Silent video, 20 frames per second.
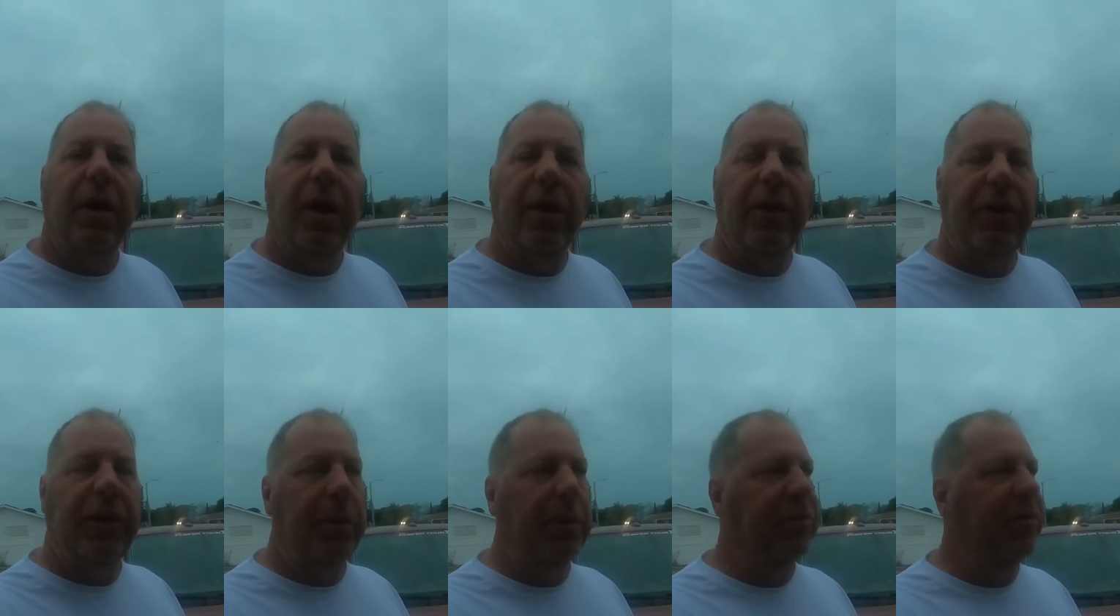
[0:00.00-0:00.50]
I
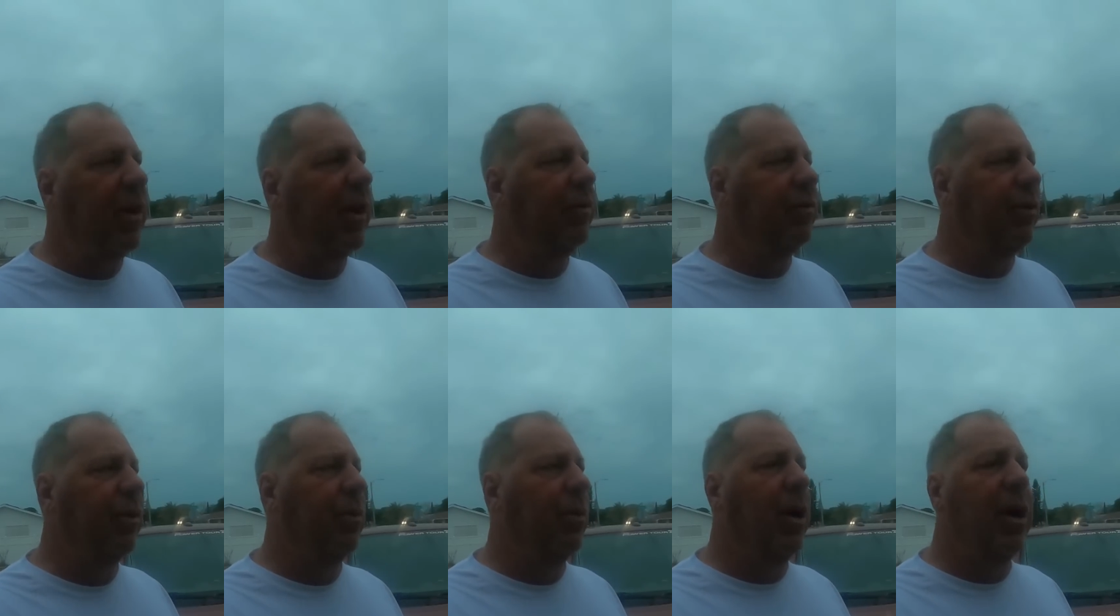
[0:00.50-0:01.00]
think it was
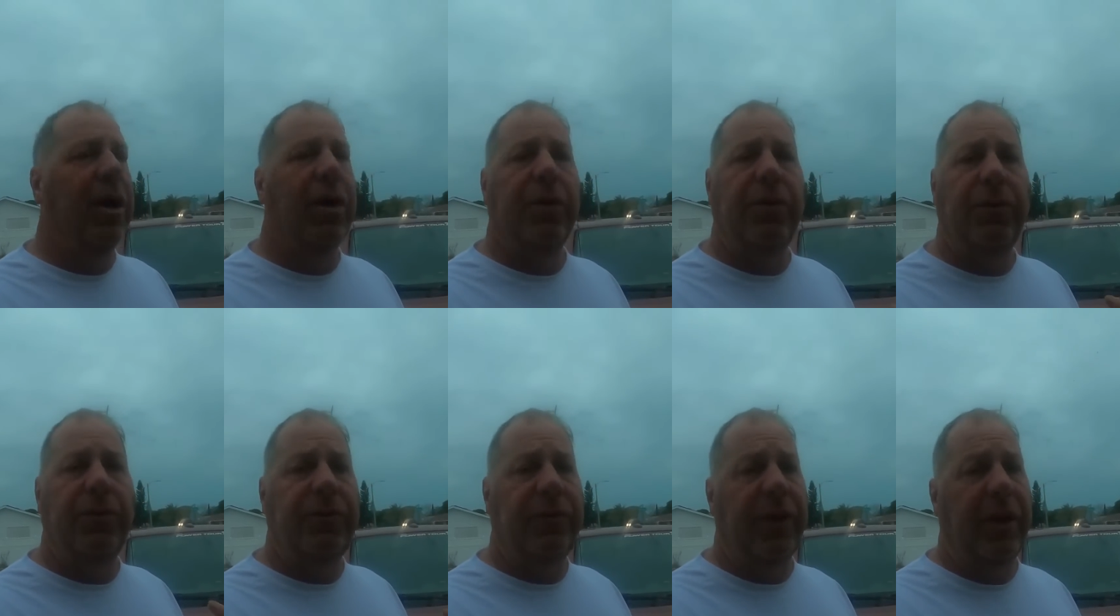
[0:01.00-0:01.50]
Oscar
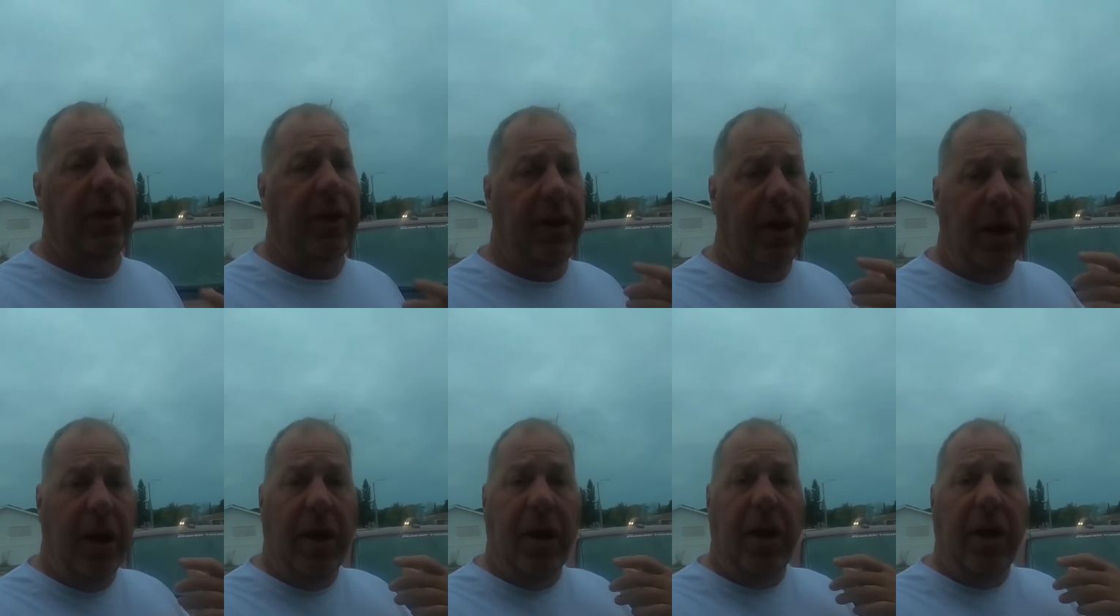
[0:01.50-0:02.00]
Wilde who said,
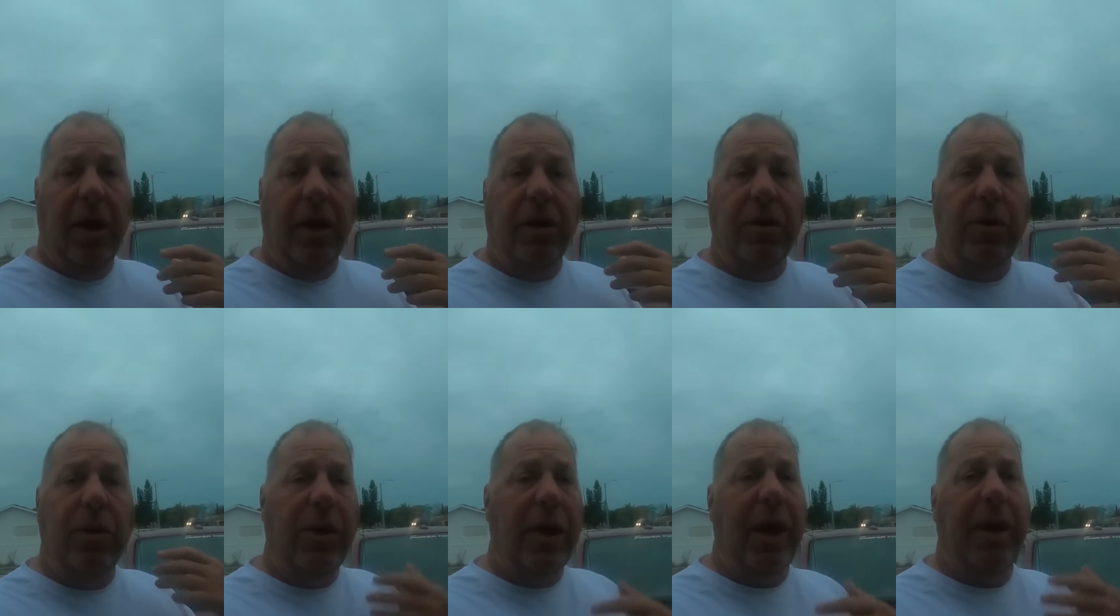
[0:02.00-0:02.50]

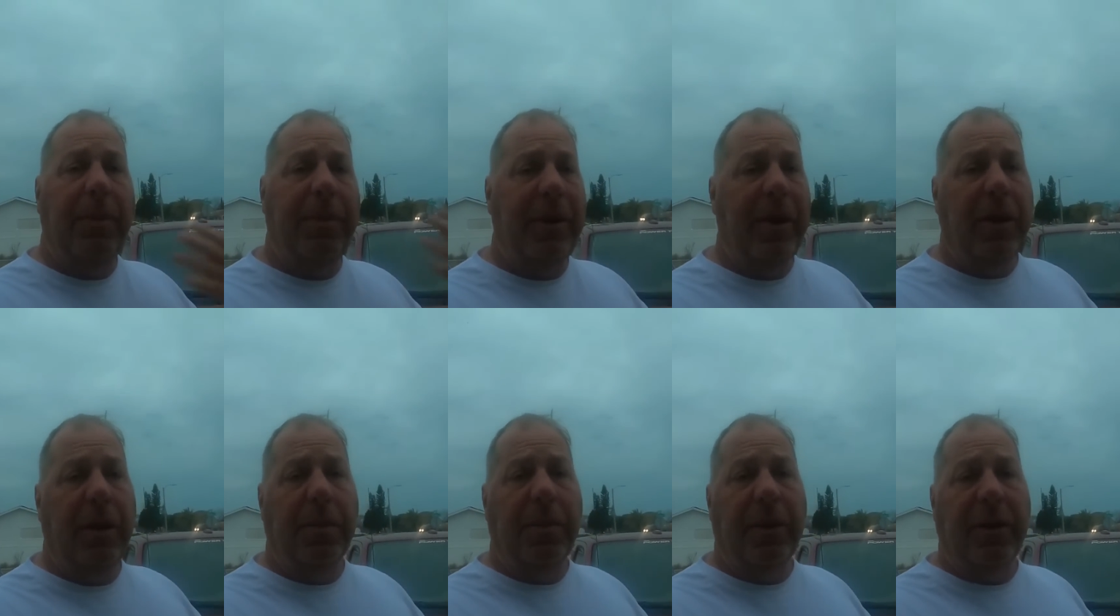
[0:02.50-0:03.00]
you can't
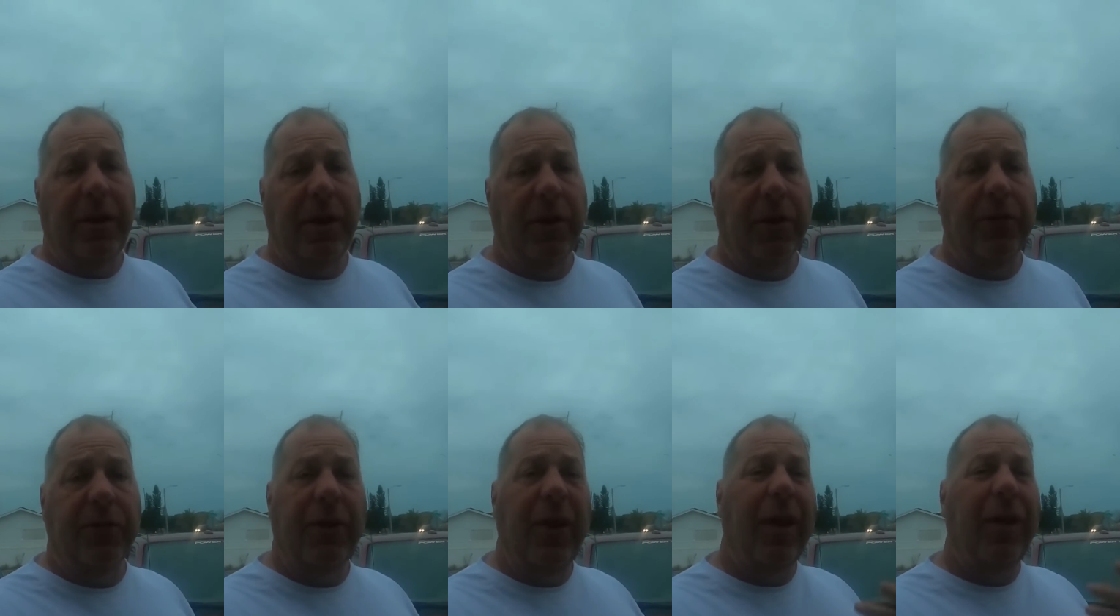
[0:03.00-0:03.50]
be anybody
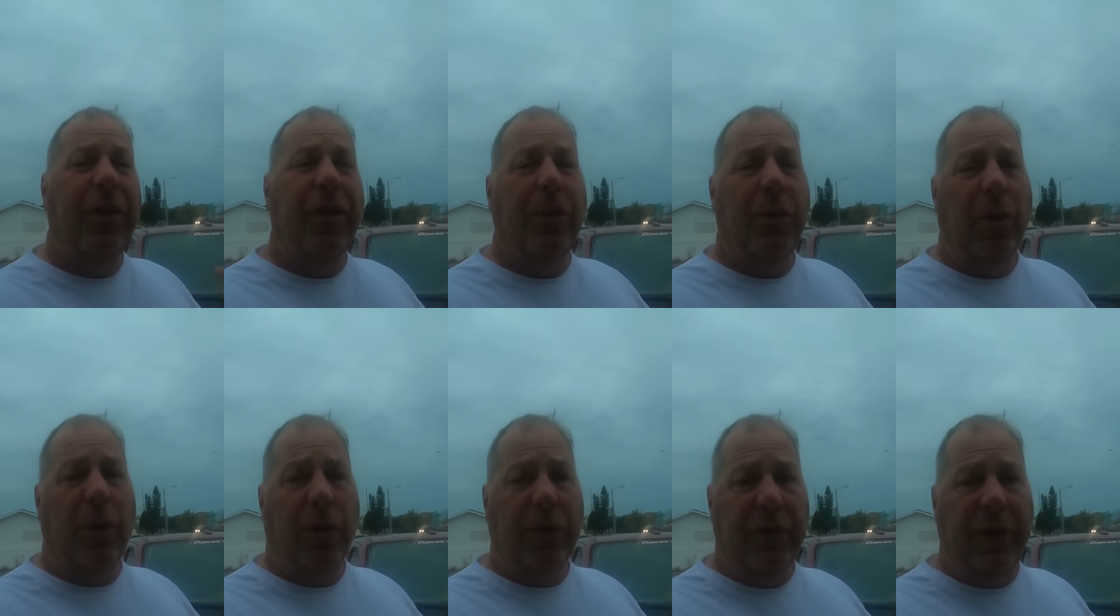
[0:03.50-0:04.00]
else.
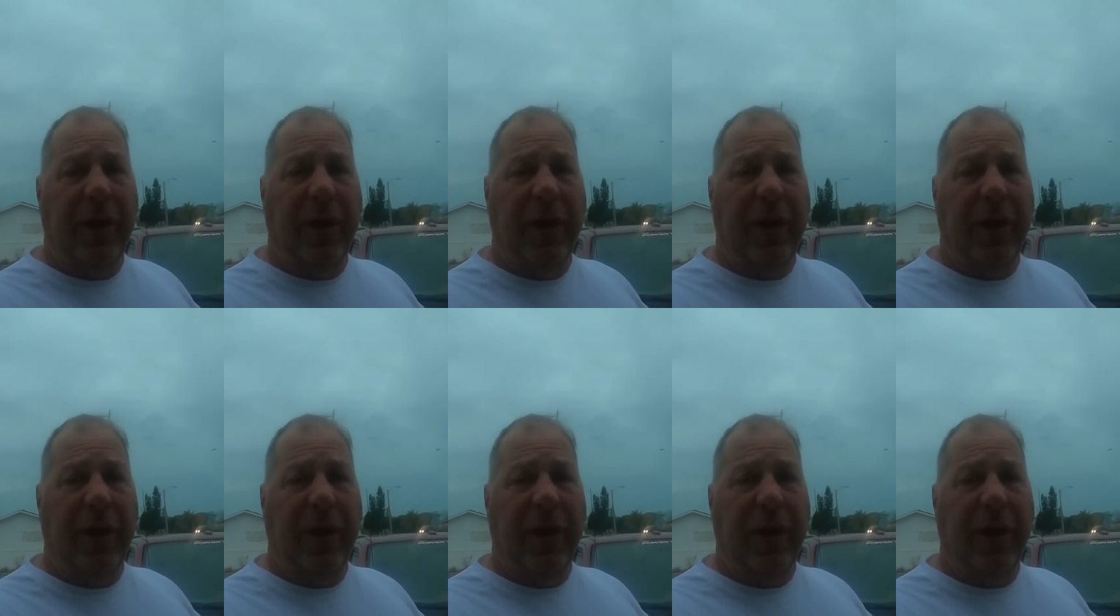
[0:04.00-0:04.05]
They're all